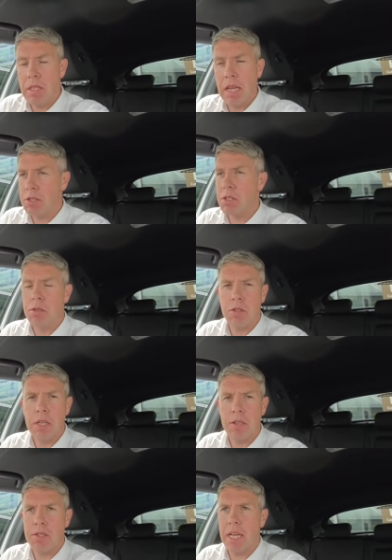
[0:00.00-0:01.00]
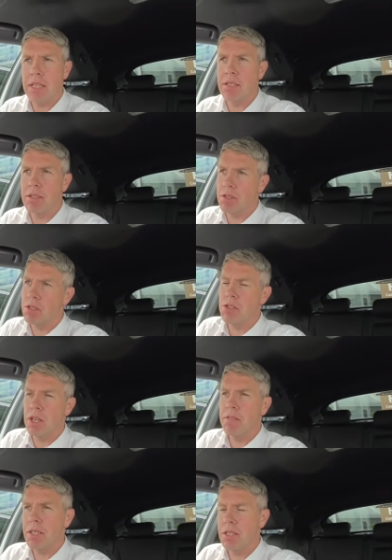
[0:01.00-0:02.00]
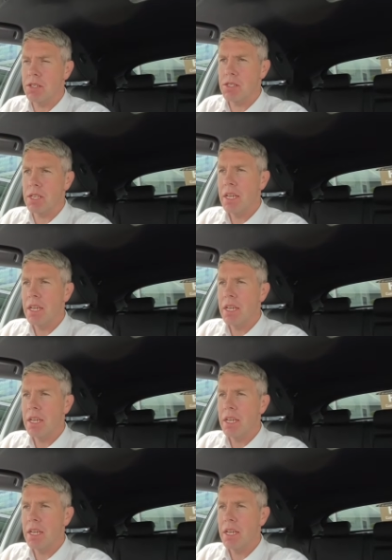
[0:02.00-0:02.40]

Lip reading: next 2 or 3 years and just your driving conditions